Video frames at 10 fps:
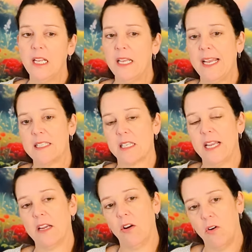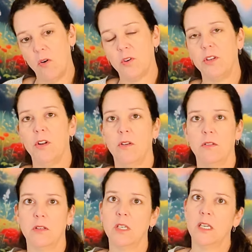it's like, oh, you know,
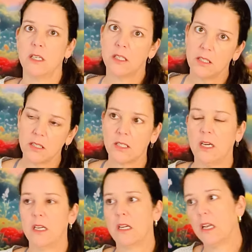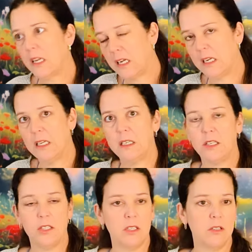gotta cook, gotta clean,
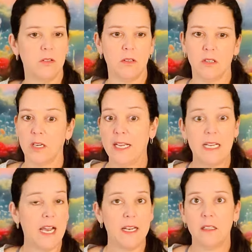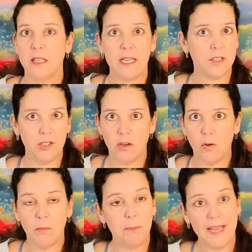you know, or I gotta like, you
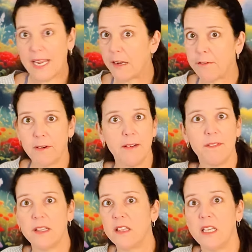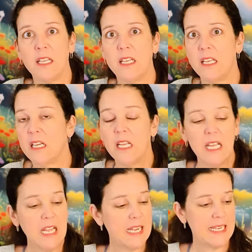know, pay for everything.
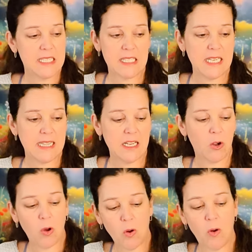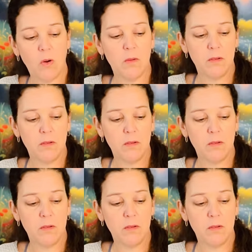It's like that whole